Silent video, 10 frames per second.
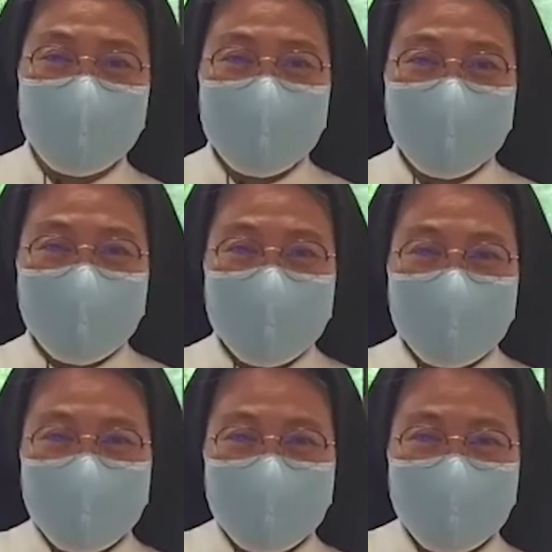Of
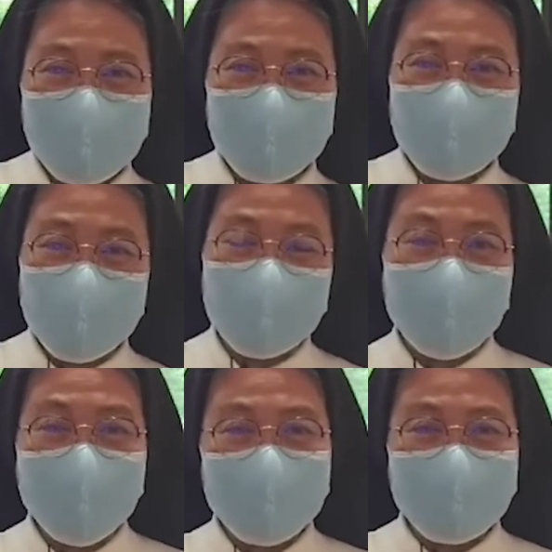course, in
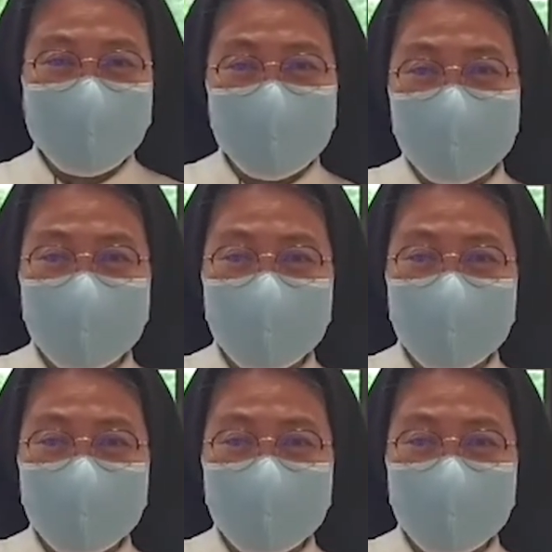every